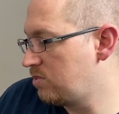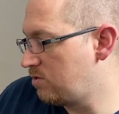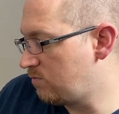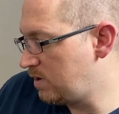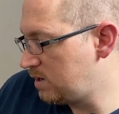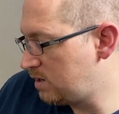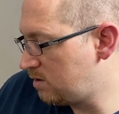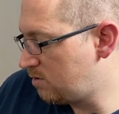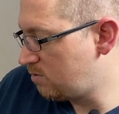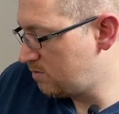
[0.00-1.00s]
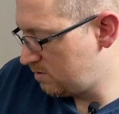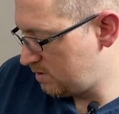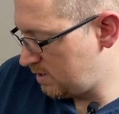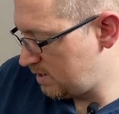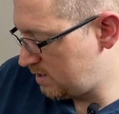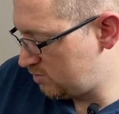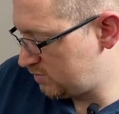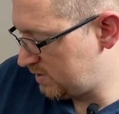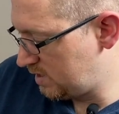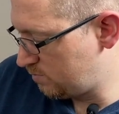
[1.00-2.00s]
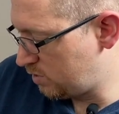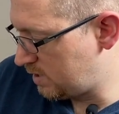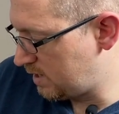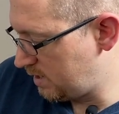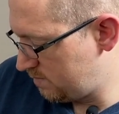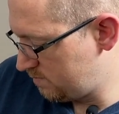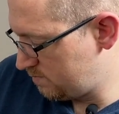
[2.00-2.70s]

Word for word: the radio and just hitting play.